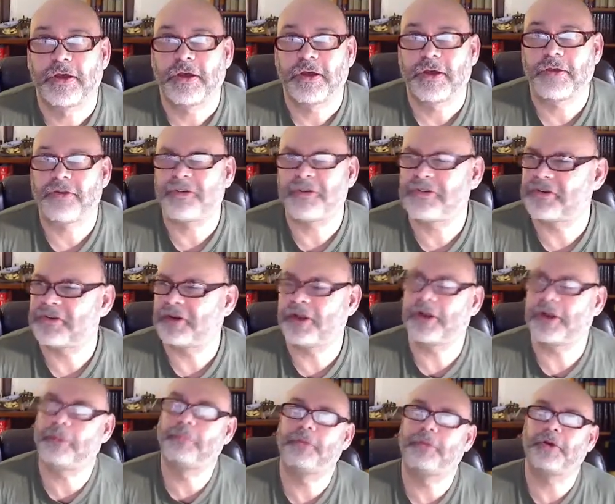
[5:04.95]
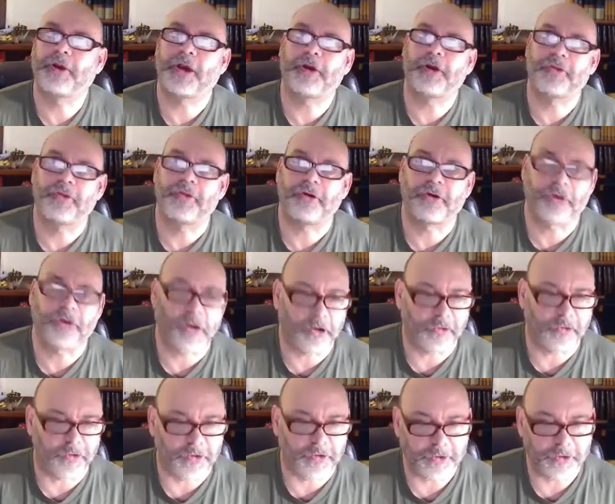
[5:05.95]
There's a little book out there called
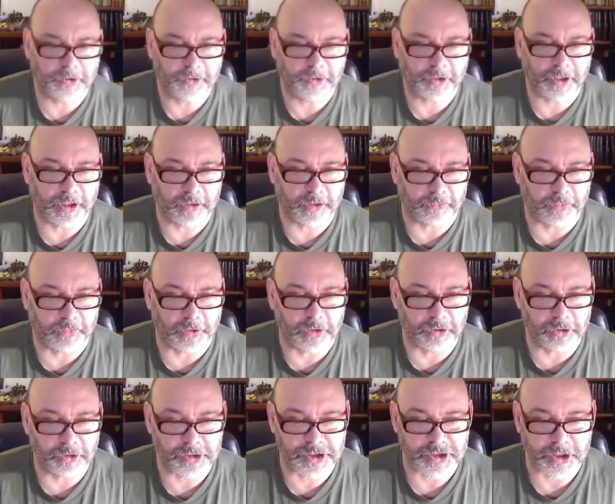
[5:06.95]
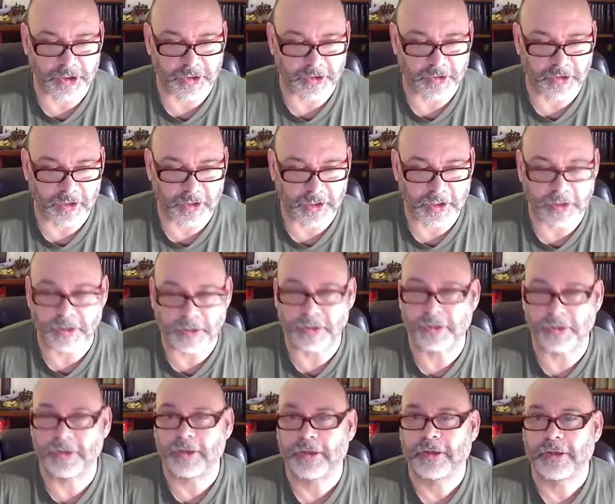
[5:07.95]
The Tyranny of the Urgent, and